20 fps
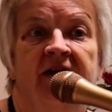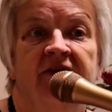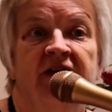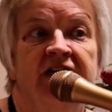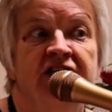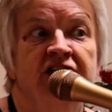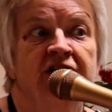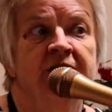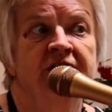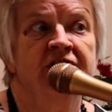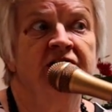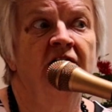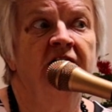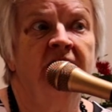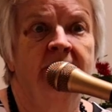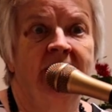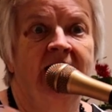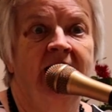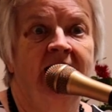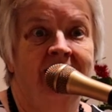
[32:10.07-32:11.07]
that she was
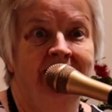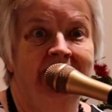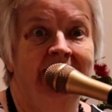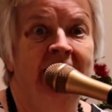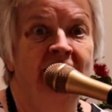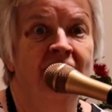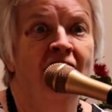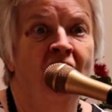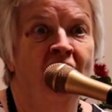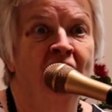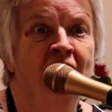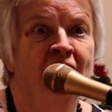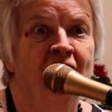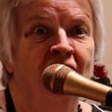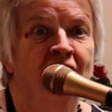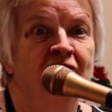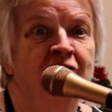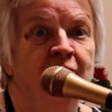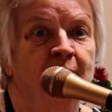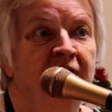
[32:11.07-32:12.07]
talking about here on
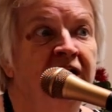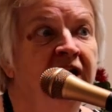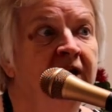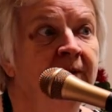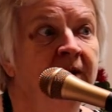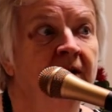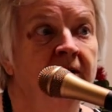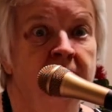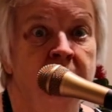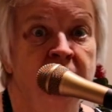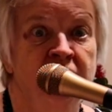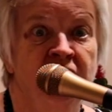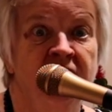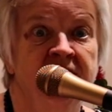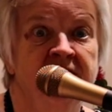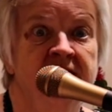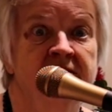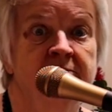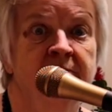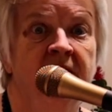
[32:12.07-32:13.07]
earth when
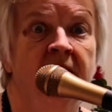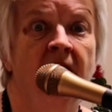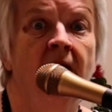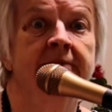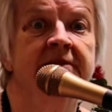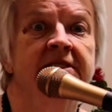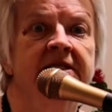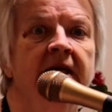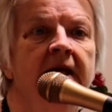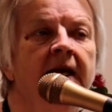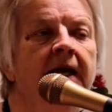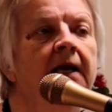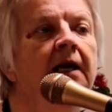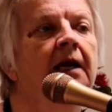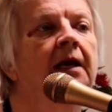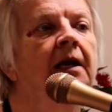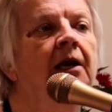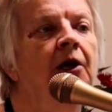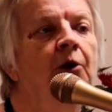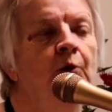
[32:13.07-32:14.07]
Jesus becomes king.